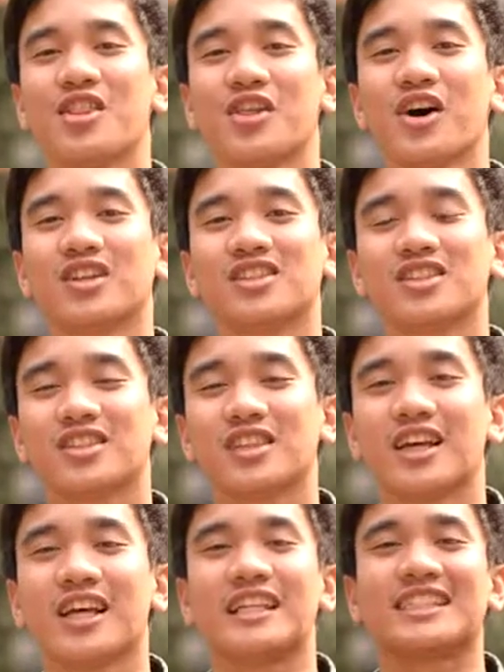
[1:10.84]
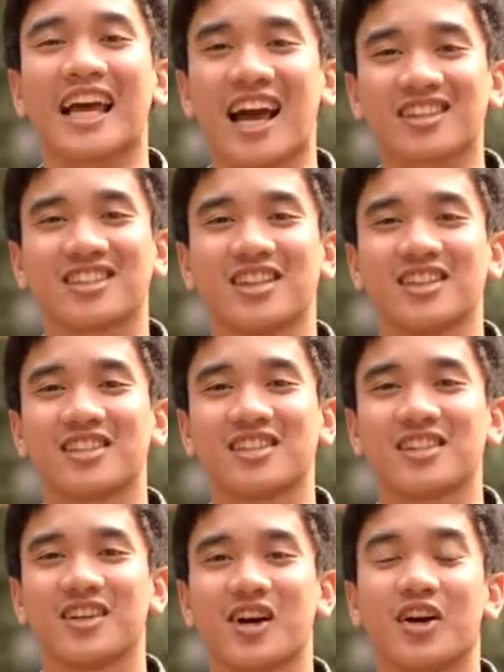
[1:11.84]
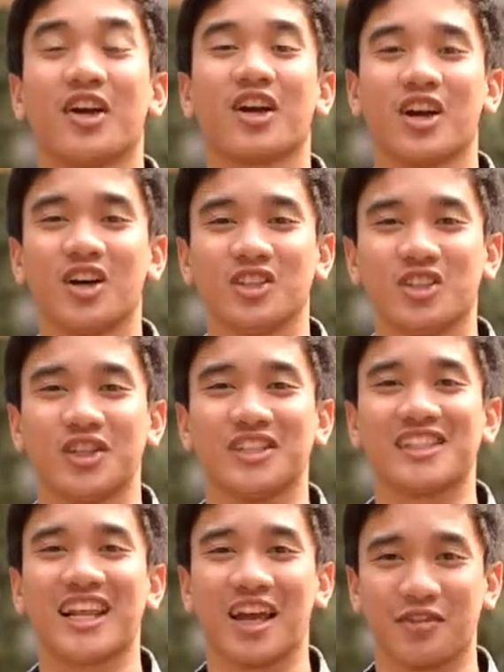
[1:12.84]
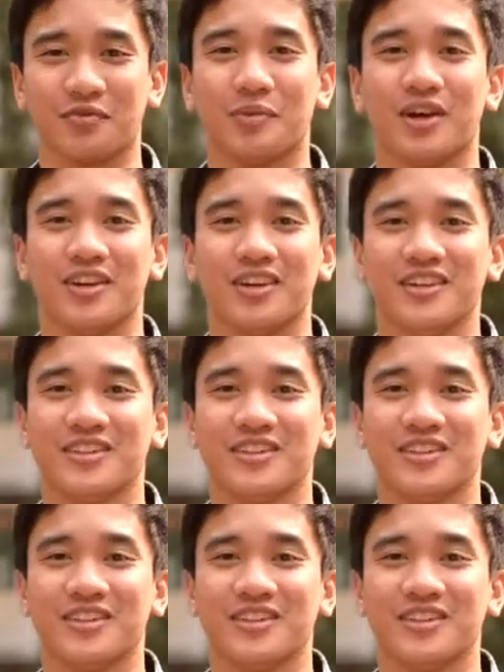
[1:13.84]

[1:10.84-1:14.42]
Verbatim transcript: Thus, taxes are a country's lifeblood.